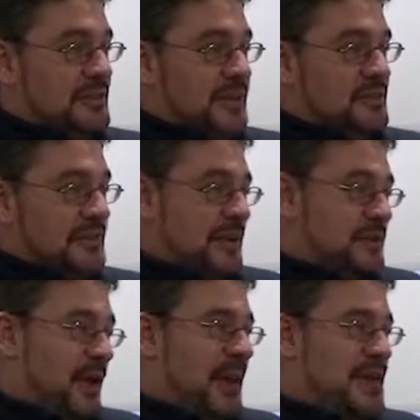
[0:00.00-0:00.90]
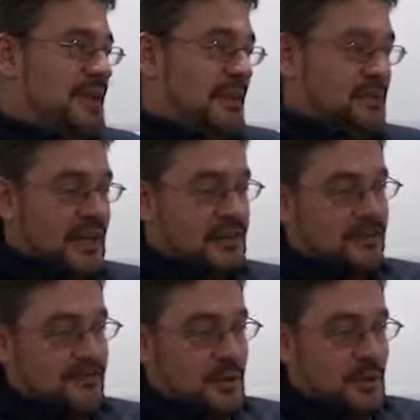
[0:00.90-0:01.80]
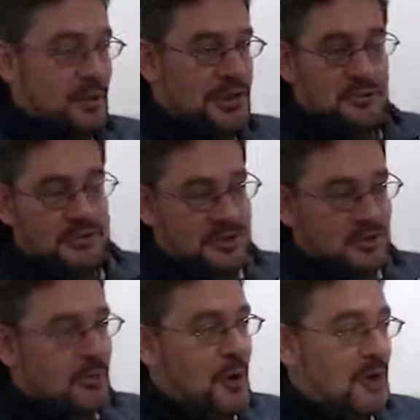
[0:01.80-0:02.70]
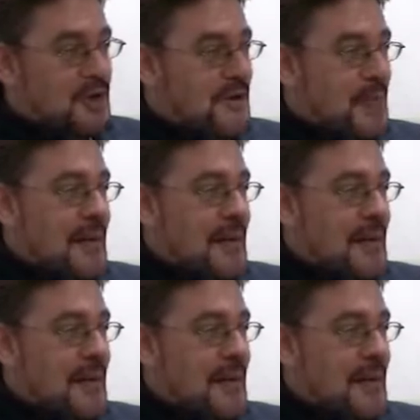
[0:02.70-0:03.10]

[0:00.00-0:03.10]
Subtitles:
then it was down to 8, then it was down to 4, then it was down to 1,